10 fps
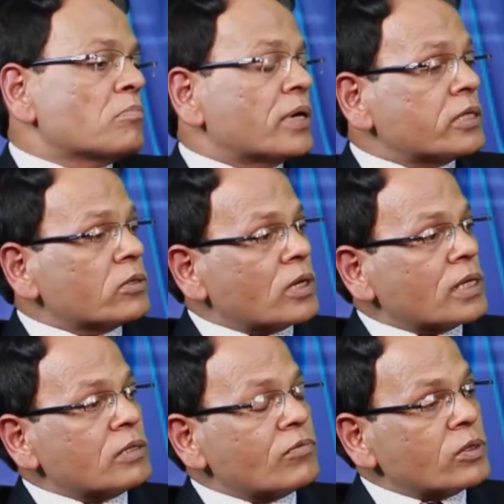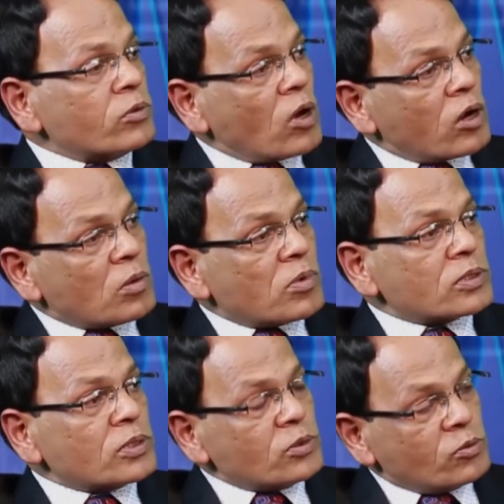Particularly when you talk
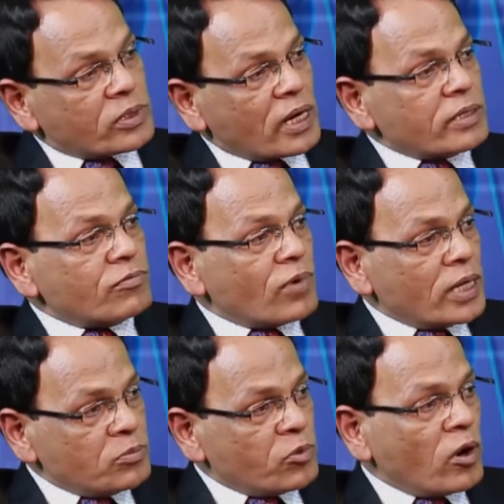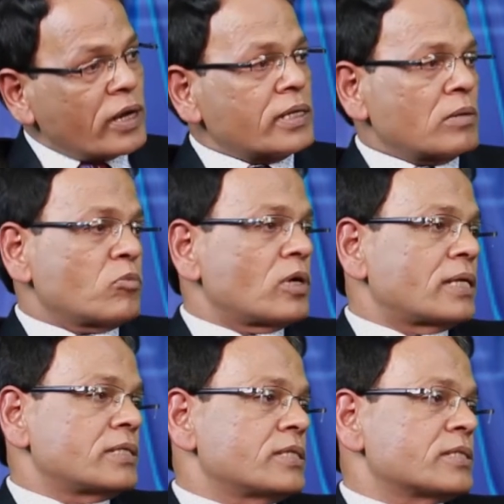about the uterine fibroid
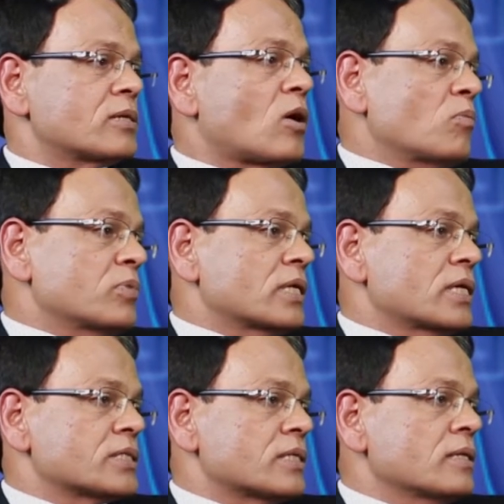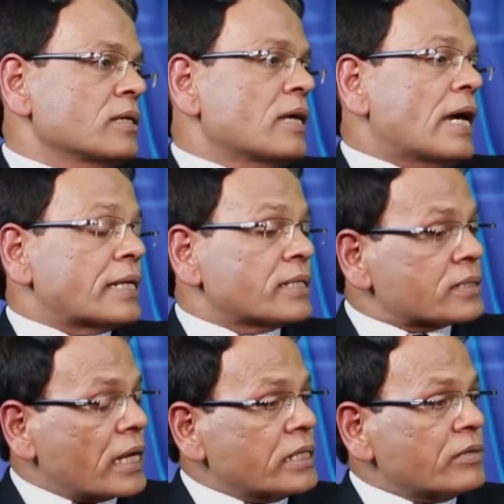embolization complication and the
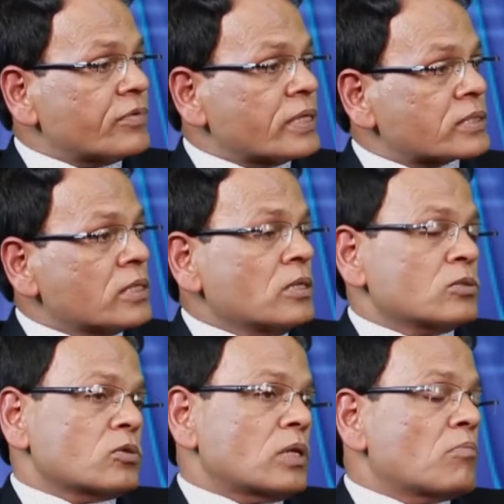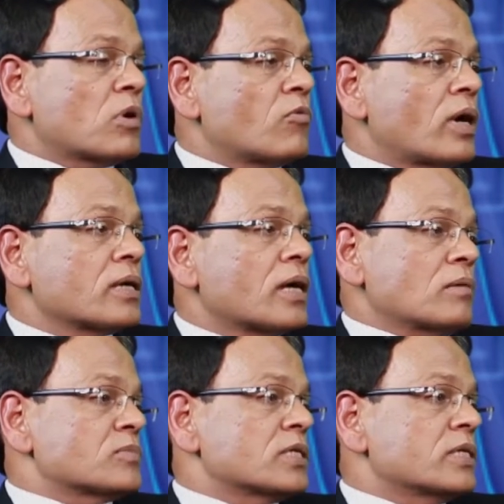side effects, so number one
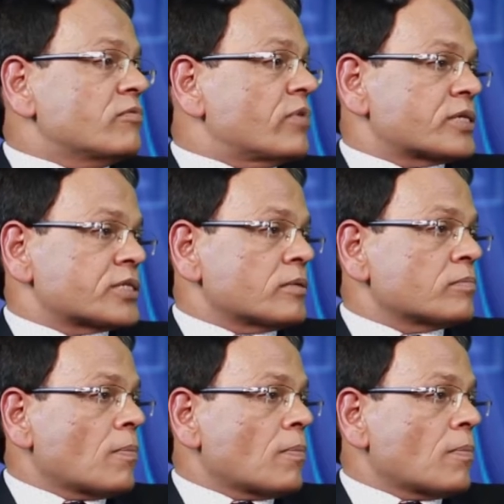comes the infection.